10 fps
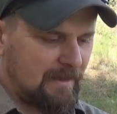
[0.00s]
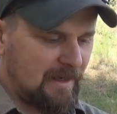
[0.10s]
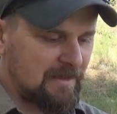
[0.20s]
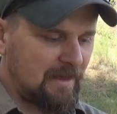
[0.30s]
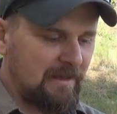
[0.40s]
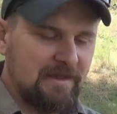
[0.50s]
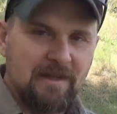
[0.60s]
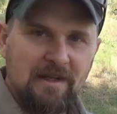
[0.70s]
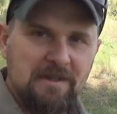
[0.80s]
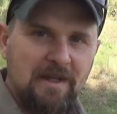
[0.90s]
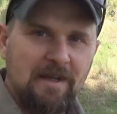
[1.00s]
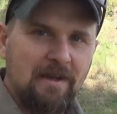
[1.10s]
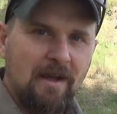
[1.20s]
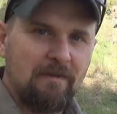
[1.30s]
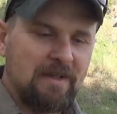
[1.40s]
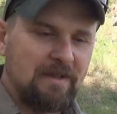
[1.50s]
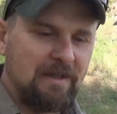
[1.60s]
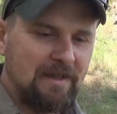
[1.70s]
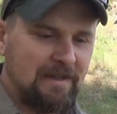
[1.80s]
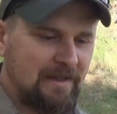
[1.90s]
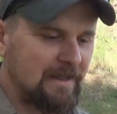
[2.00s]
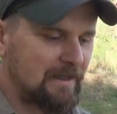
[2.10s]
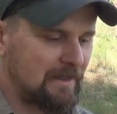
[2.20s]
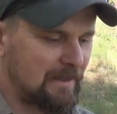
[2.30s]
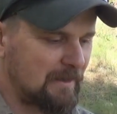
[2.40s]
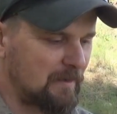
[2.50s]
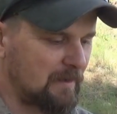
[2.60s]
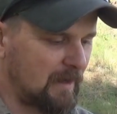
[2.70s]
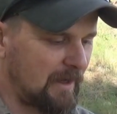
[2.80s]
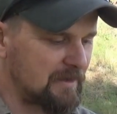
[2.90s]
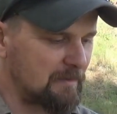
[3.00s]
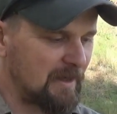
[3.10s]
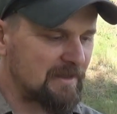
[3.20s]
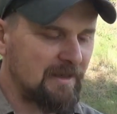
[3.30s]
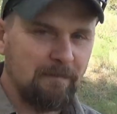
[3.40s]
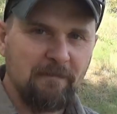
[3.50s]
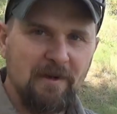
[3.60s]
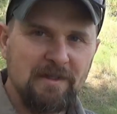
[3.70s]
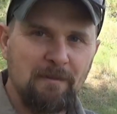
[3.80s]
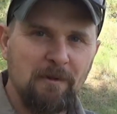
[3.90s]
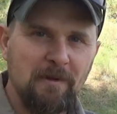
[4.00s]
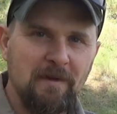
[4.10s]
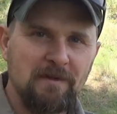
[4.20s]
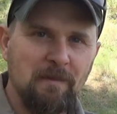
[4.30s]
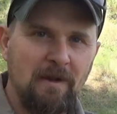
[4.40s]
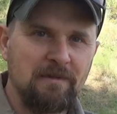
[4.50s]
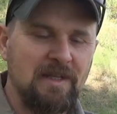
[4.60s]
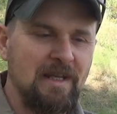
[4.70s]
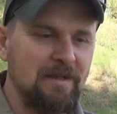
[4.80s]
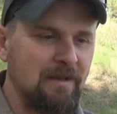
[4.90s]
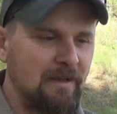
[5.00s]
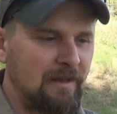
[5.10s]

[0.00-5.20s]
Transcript: I saw this and I just had to have it. I used to make something very similar to this when I was a kid.